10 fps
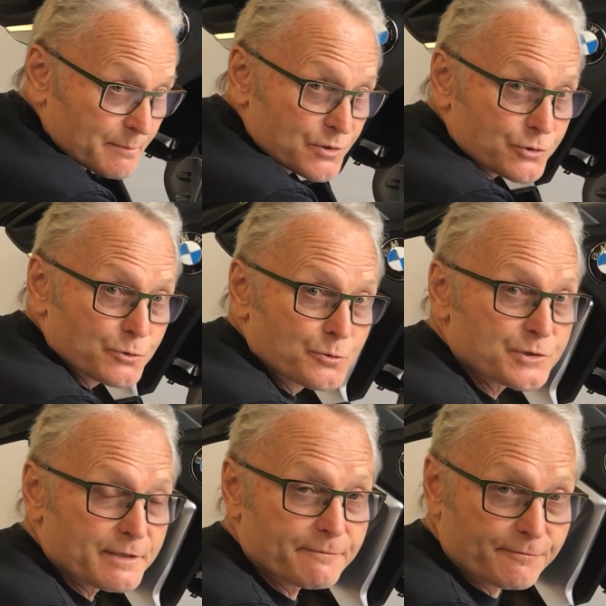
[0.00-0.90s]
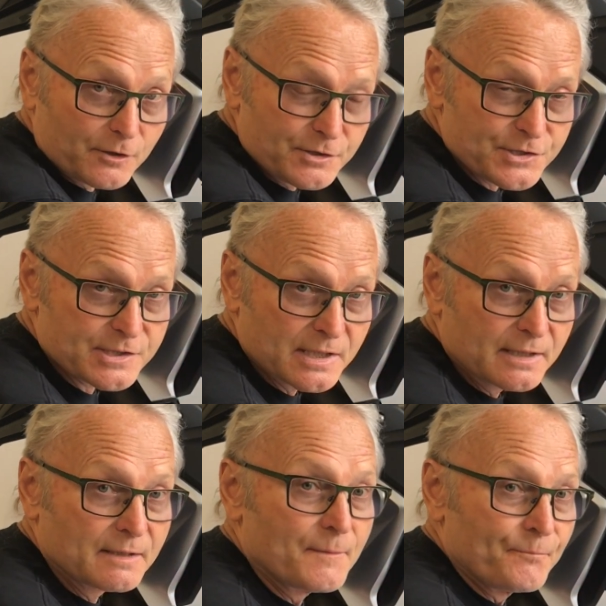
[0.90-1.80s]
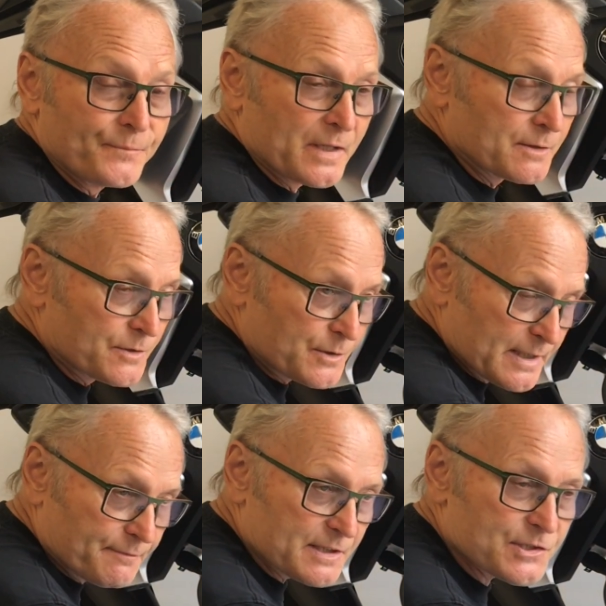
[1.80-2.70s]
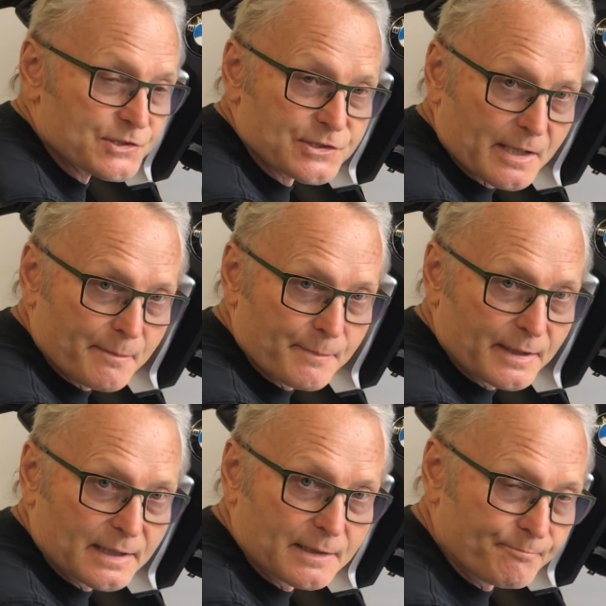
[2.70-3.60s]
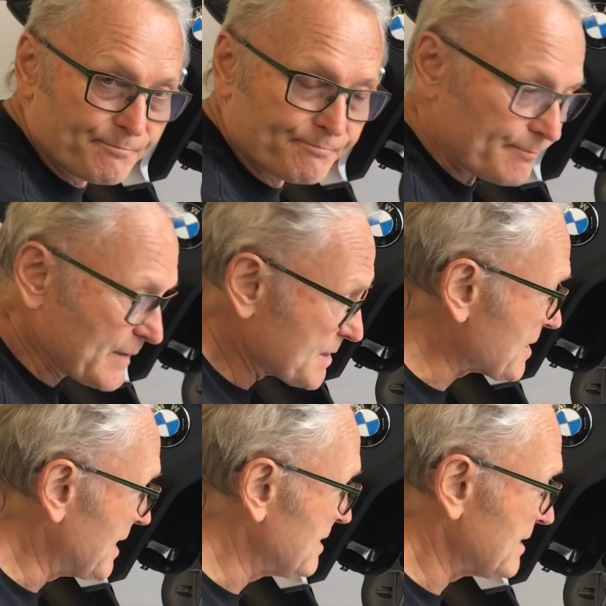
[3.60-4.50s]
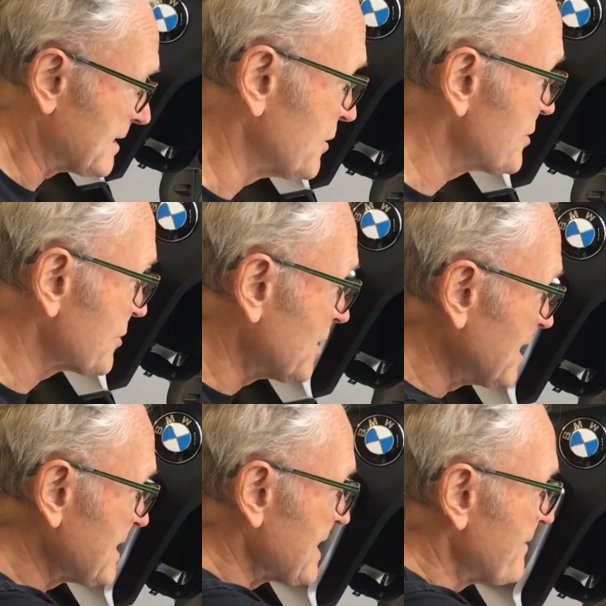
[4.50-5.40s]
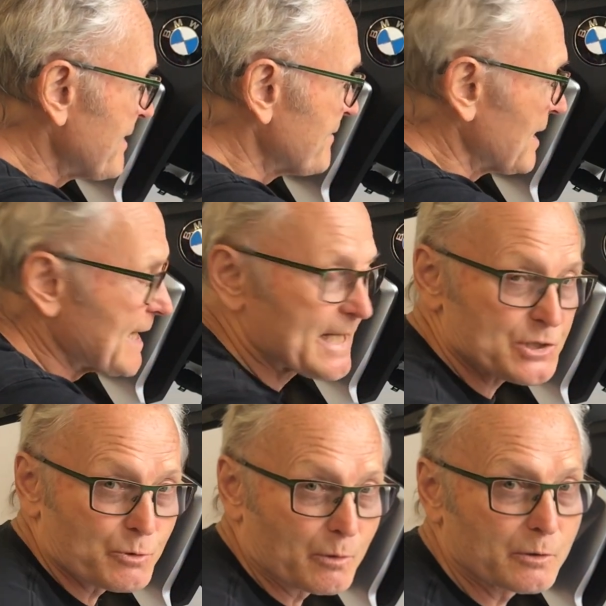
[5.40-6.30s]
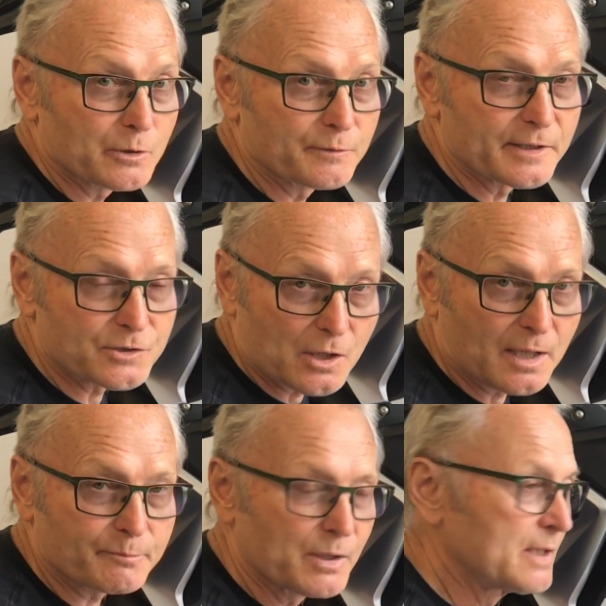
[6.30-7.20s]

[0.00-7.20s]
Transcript: screws in first to give us a start, and then the last one will go in the top,